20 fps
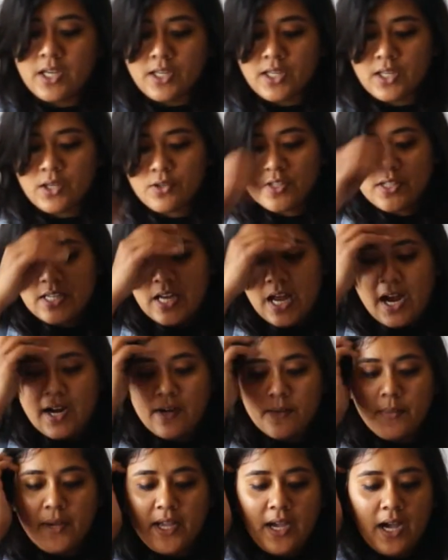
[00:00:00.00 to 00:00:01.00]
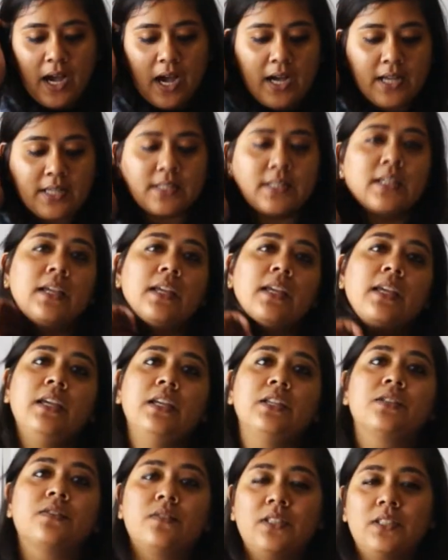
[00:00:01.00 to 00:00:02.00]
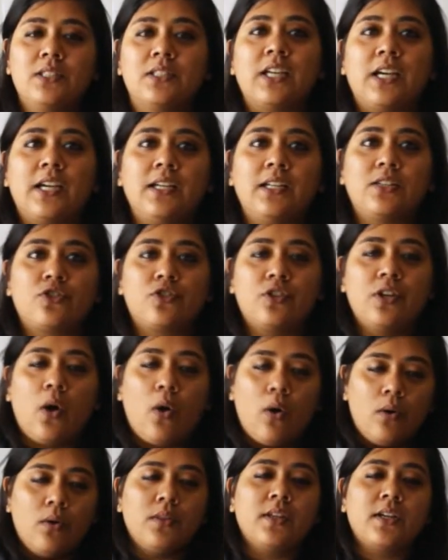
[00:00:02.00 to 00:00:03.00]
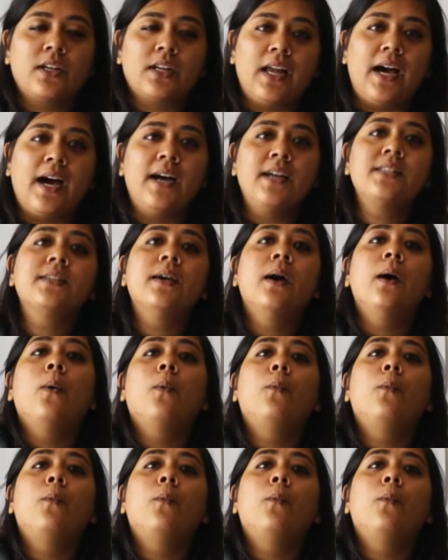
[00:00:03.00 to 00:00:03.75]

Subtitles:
You start by asking each of the class